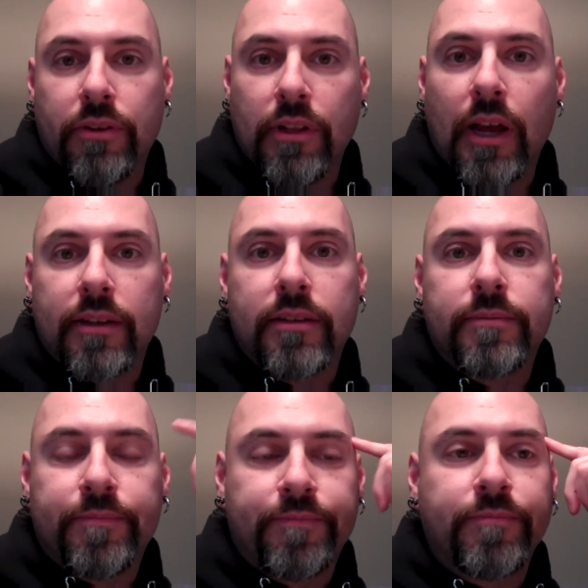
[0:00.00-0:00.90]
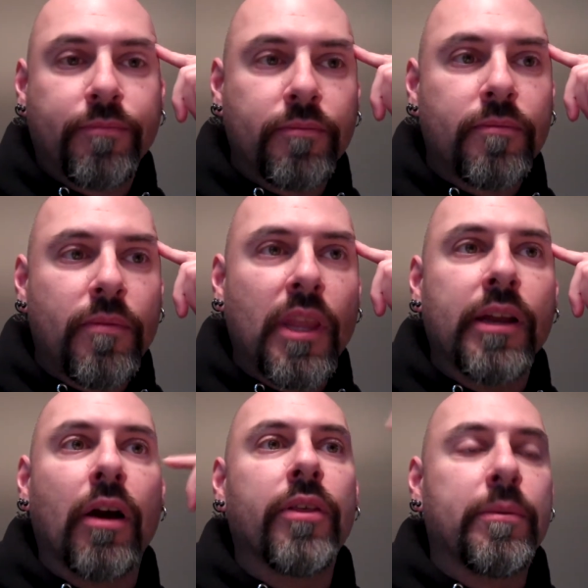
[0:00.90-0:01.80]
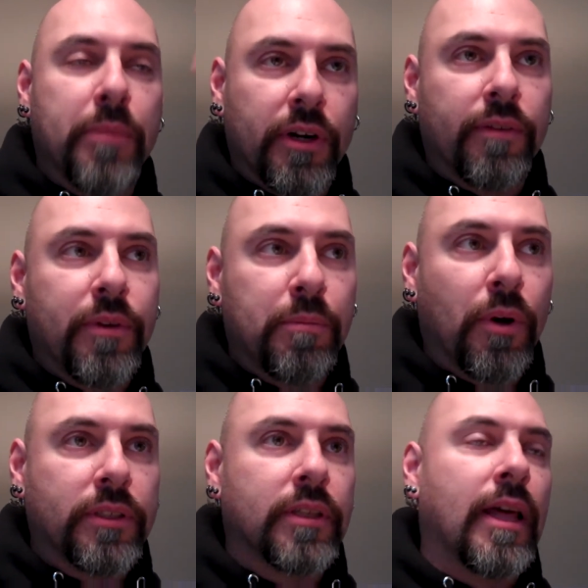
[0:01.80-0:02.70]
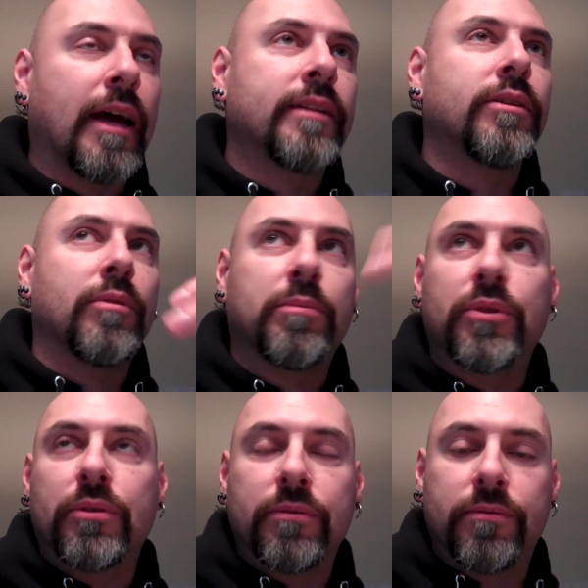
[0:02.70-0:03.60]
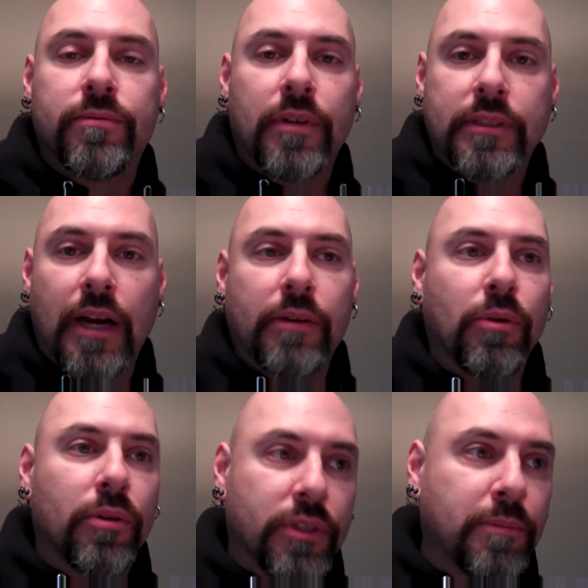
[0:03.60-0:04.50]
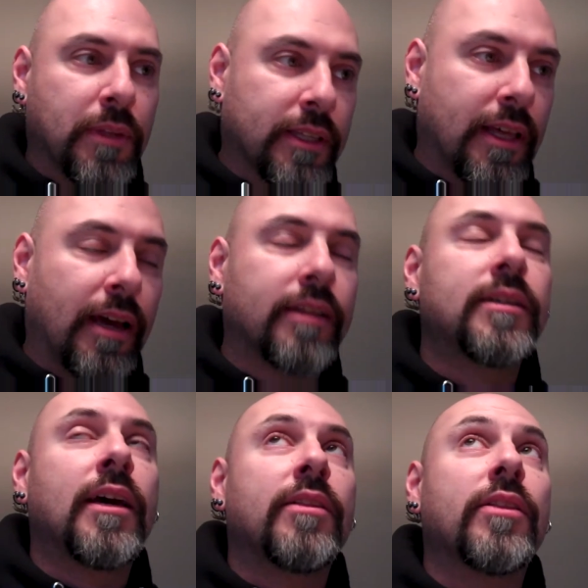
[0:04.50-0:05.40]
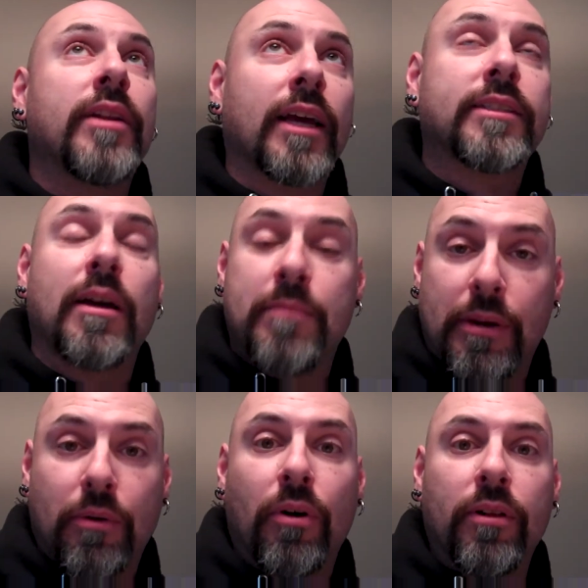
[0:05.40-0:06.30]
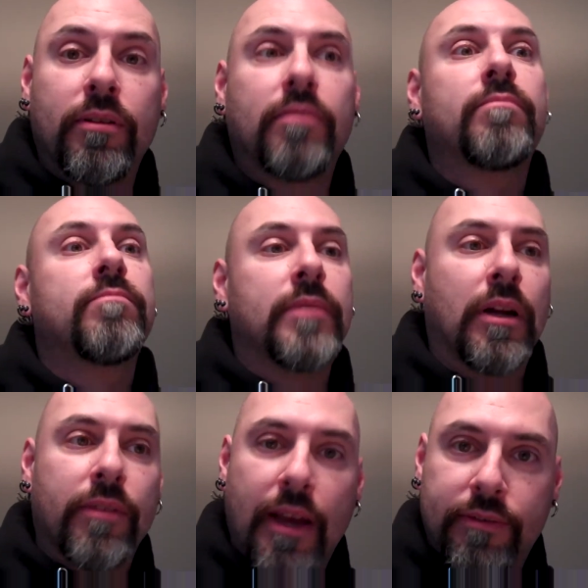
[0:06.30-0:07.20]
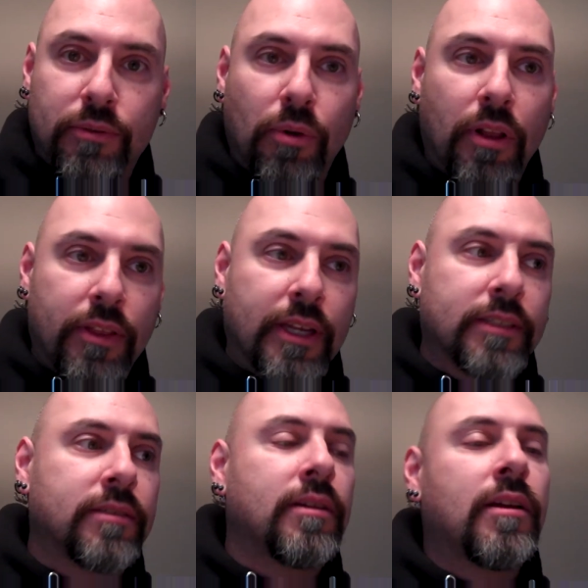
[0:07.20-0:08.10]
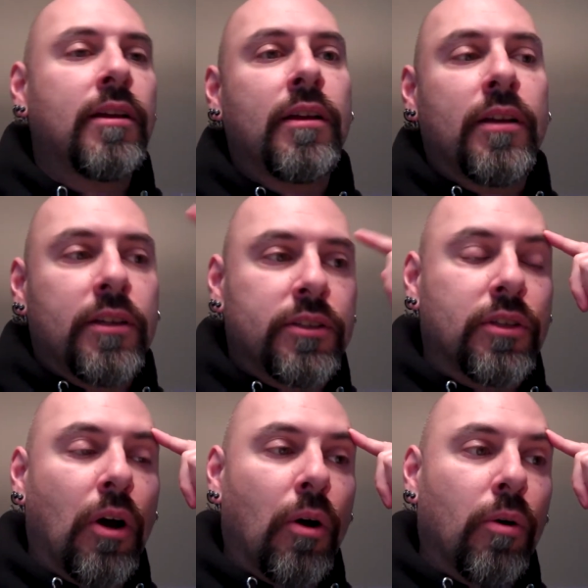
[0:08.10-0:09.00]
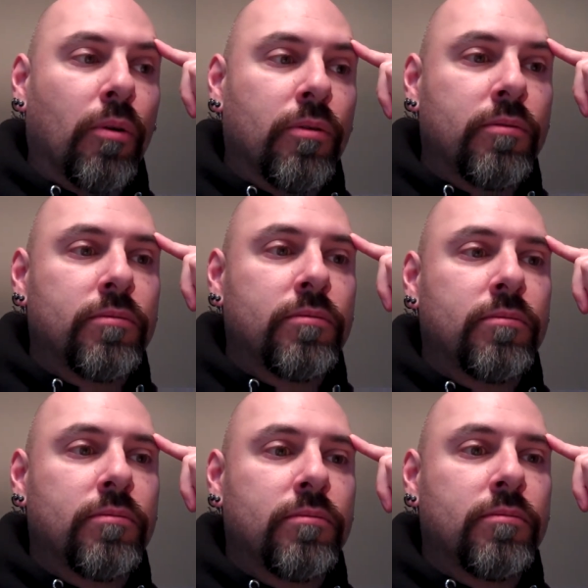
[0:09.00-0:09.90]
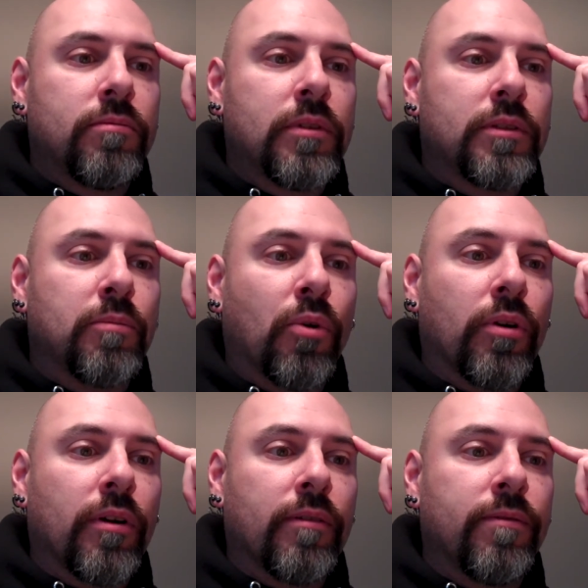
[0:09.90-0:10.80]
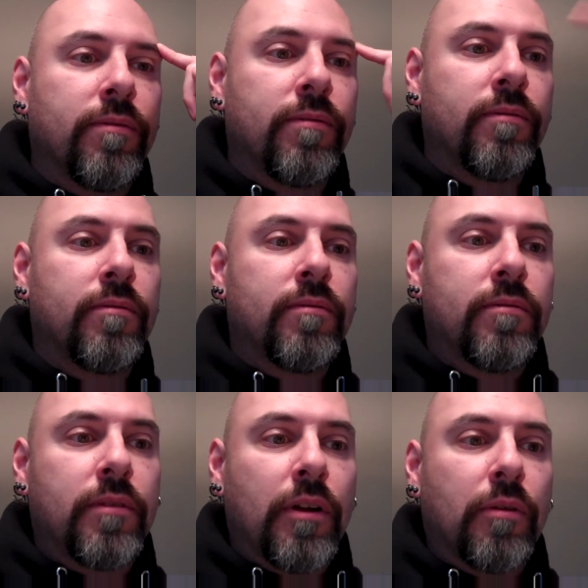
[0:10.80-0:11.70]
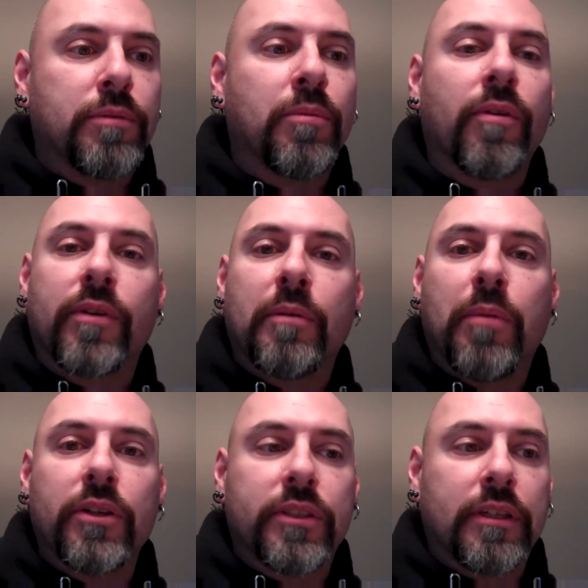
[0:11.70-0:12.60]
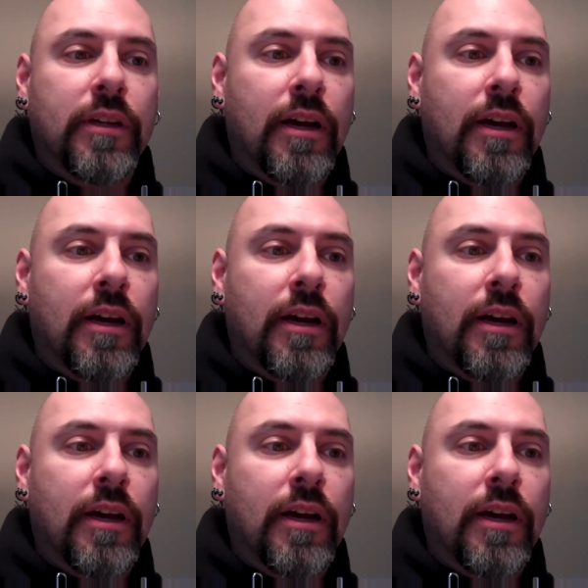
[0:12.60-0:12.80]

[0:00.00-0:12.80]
their luck, they burn a few points of that to improve a die roll or something like that. Then the next time they roll, they have to roll on this. So it's more of, it was more of a compulsion.